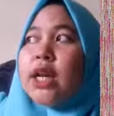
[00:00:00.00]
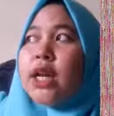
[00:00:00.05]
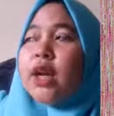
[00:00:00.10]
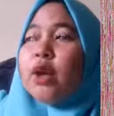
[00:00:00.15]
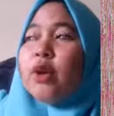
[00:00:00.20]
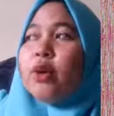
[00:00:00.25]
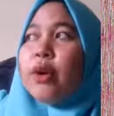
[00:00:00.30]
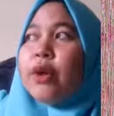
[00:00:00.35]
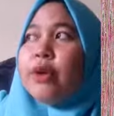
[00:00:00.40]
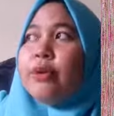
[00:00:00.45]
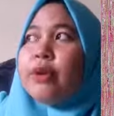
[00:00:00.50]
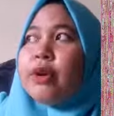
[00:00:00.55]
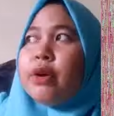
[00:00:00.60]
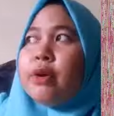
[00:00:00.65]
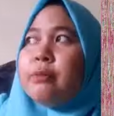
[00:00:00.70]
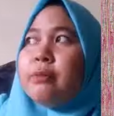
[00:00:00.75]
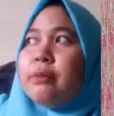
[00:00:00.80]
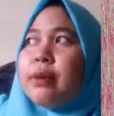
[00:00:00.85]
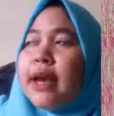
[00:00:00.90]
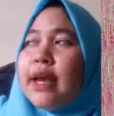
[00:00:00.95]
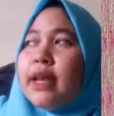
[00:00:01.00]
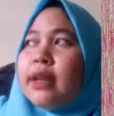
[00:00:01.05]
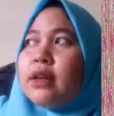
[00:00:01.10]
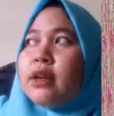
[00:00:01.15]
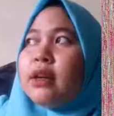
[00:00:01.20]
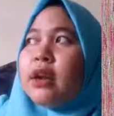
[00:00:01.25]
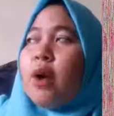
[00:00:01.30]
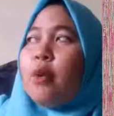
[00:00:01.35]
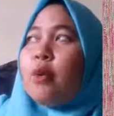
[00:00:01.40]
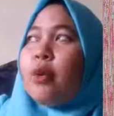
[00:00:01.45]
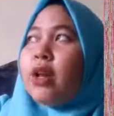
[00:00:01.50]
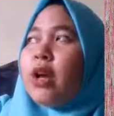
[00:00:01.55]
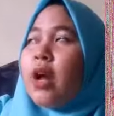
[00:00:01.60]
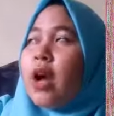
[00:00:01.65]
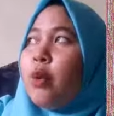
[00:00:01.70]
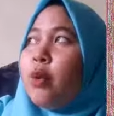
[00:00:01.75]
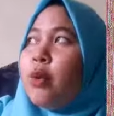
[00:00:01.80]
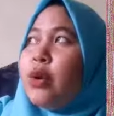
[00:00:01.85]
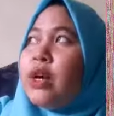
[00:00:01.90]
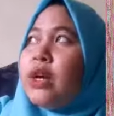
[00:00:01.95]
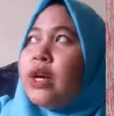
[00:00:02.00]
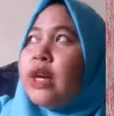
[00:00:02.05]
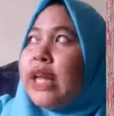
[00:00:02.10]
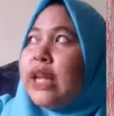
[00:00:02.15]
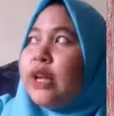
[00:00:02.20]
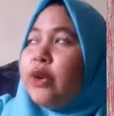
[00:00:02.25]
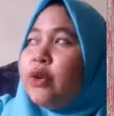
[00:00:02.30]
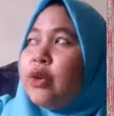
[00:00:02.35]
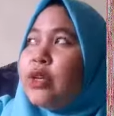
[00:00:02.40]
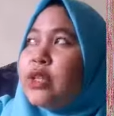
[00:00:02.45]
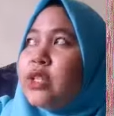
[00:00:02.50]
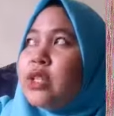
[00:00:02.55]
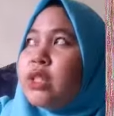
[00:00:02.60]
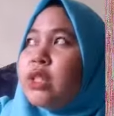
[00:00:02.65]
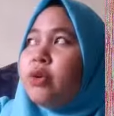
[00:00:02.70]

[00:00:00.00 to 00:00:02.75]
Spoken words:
The way we combine our language,